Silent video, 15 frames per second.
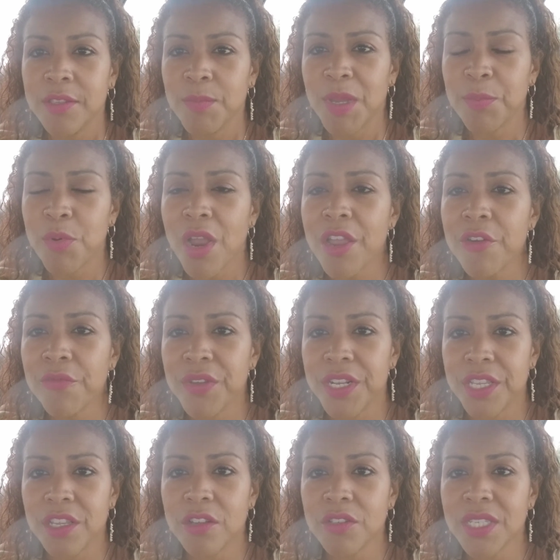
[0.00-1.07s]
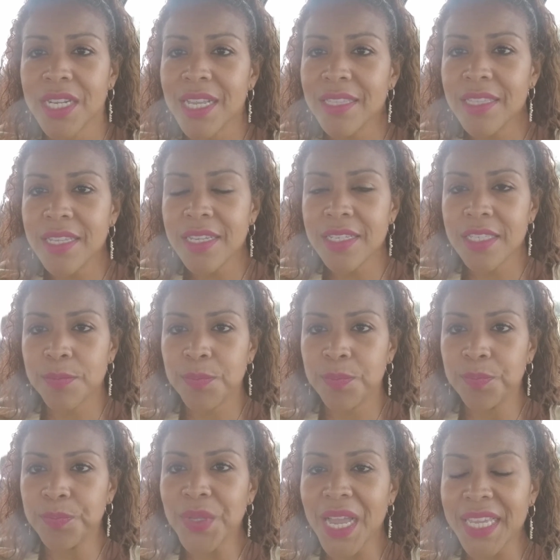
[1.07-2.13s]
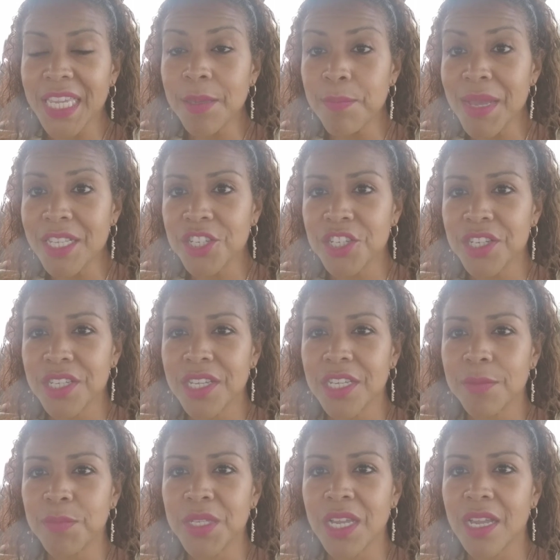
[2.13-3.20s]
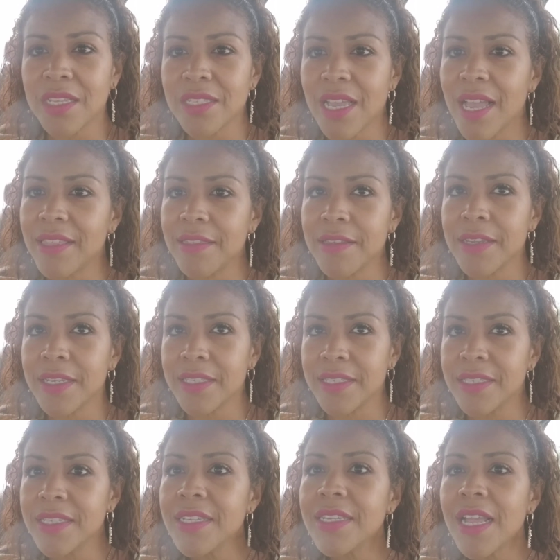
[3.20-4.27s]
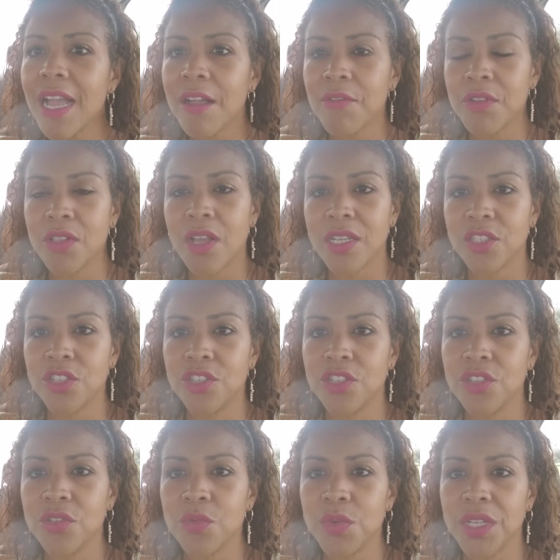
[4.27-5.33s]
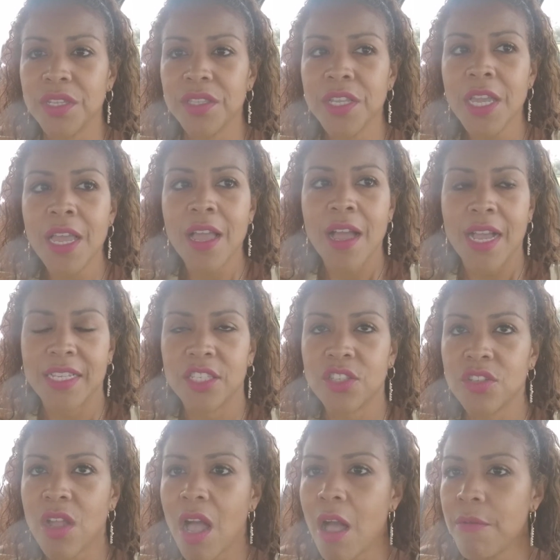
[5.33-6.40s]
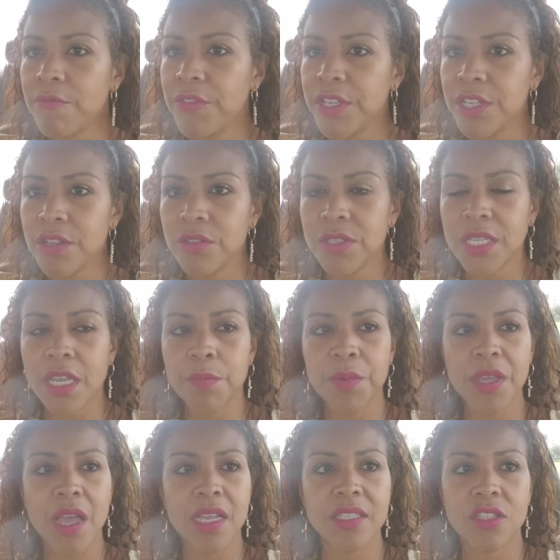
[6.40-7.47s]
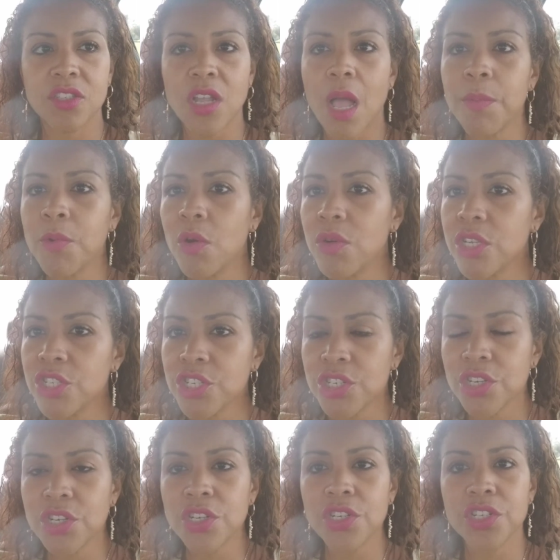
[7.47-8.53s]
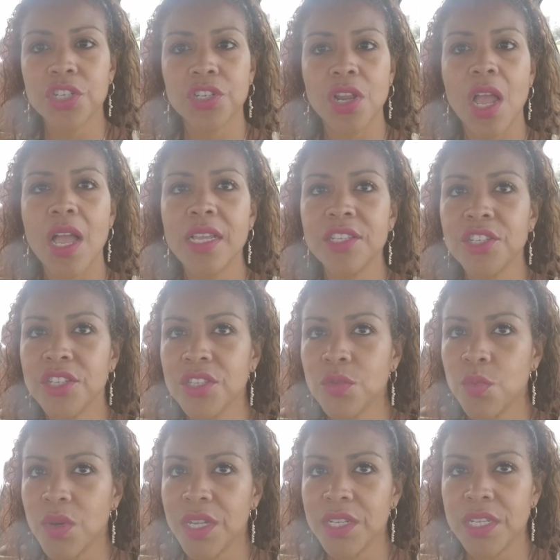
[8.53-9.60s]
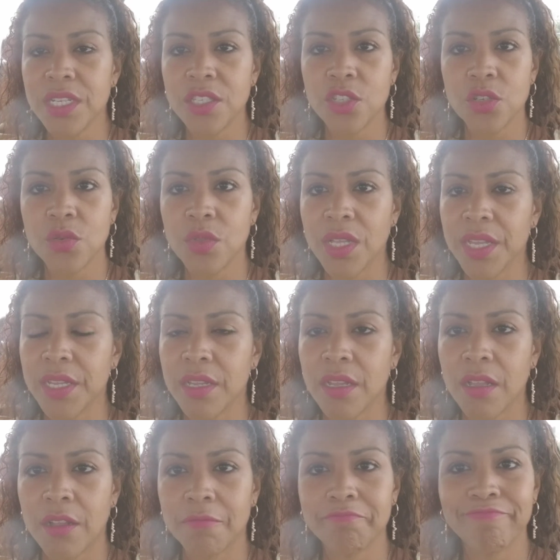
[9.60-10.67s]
prior videos. And I keep mentioning it because I think it did have a lot to do with, I stopped videotaping, I stopped going to church. I just went into like a